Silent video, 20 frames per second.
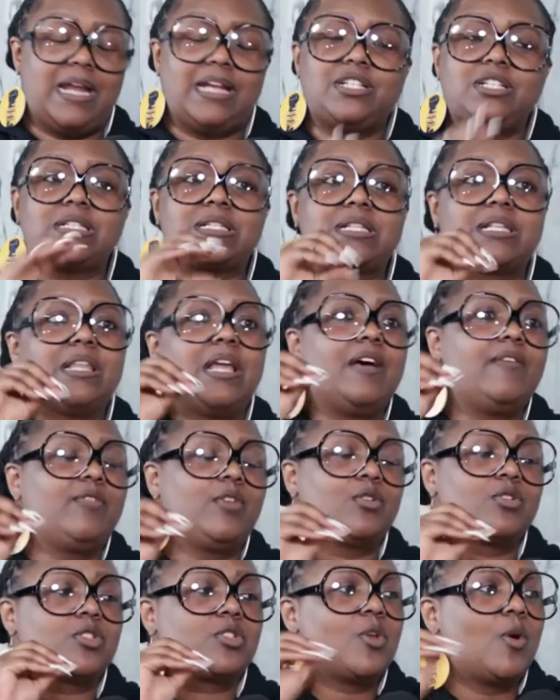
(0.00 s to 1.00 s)
I just love
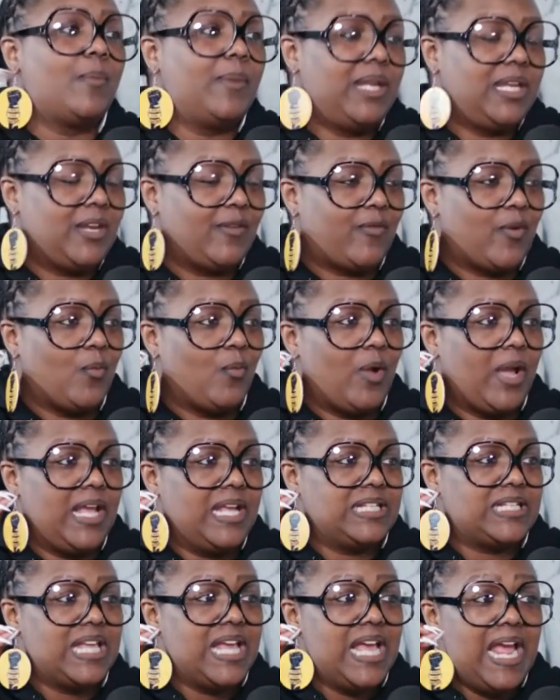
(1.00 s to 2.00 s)
there's so many different
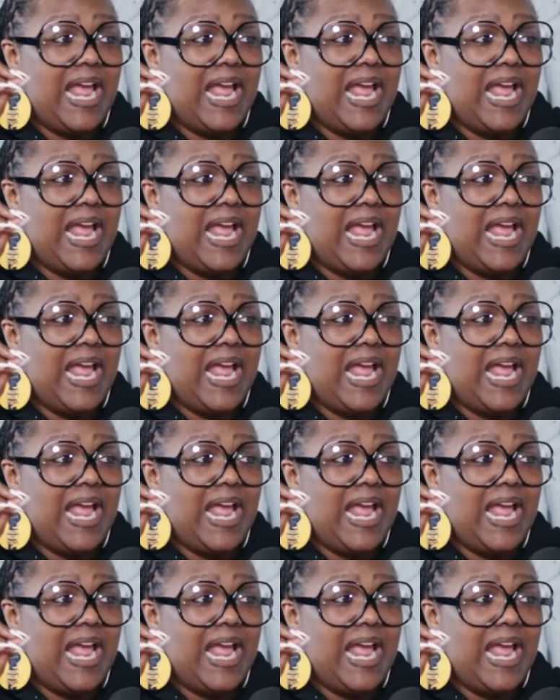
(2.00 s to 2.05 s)
ways.